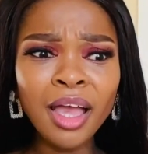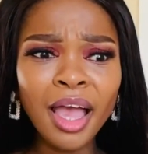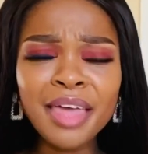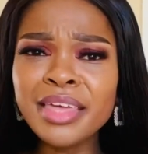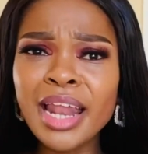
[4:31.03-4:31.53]

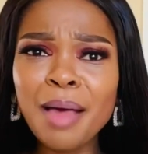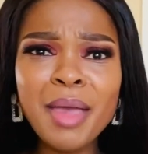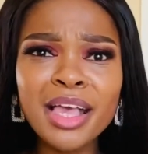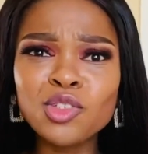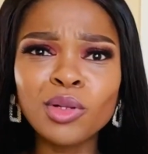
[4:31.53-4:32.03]
and then abe
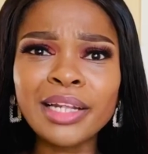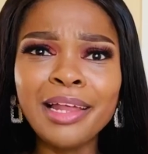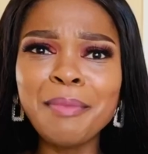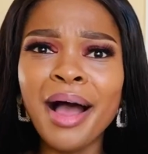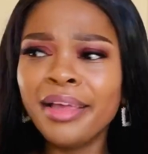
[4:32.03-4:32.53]

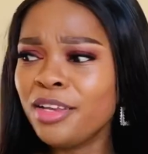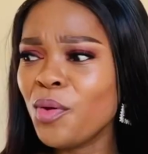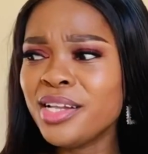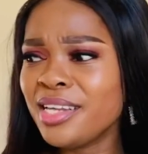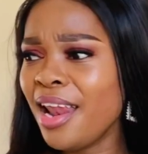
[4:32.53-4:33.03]
ezonxeba into
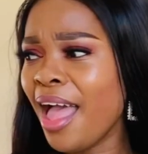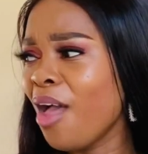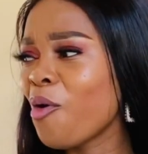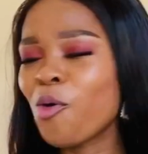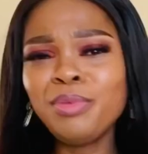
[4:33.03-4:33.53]
ethi
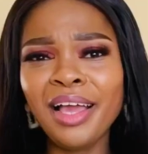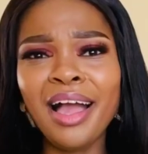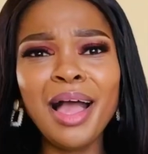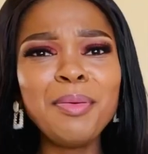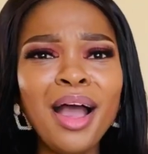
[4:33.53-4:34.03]
umntaka
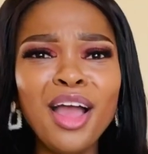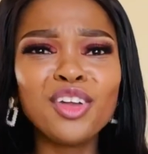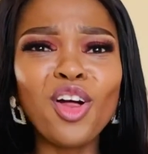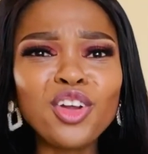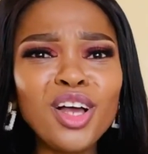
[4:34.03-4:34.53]
apha
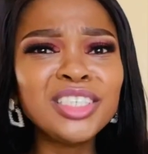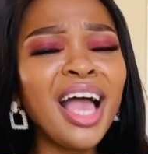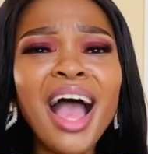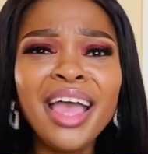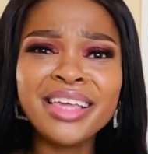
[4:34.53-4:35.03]

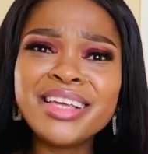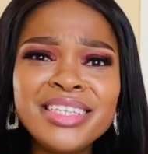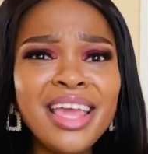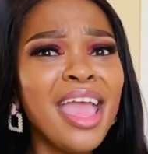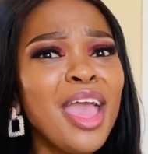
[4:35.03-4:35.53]
qoqosha
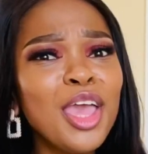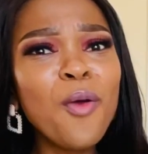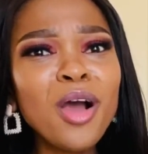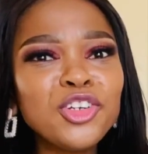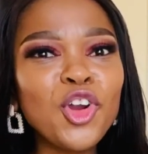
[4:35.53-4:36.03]
yithi
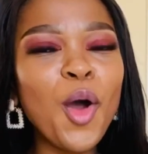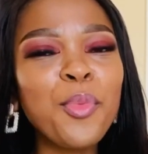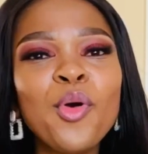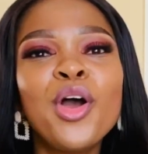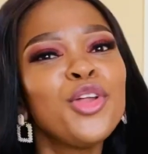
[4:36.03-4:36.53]

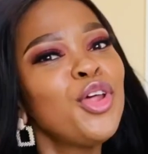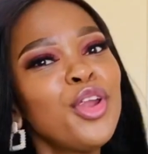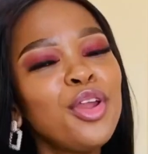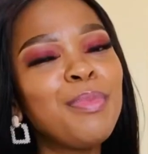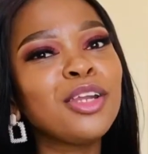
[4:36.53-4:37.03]
iwardrobe no
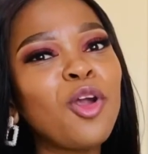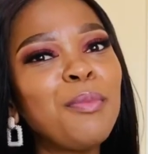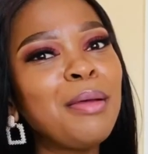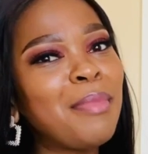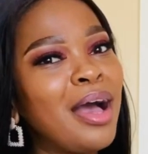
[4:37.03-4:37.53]

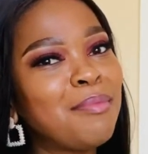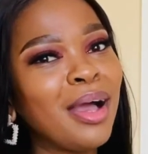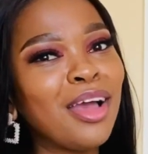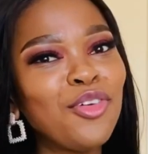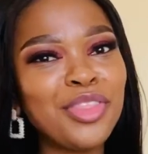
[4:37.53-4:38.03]
mama
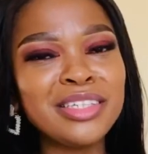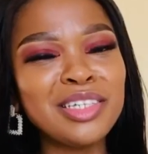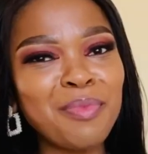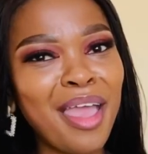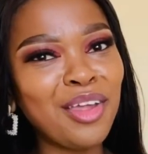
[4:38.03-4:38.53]
kaloku this
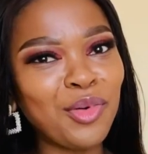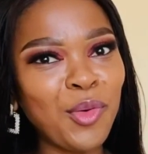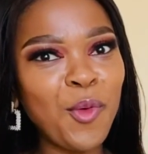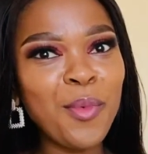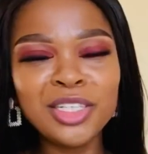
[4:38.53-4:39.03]
is my
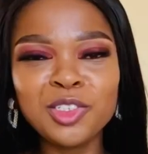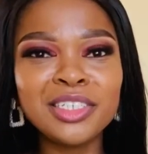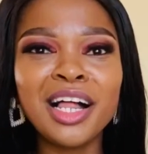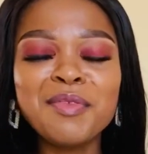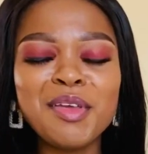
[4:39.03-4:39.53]
room, and she'll
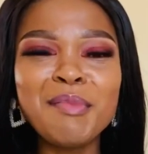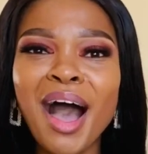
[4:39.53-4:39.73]
tell me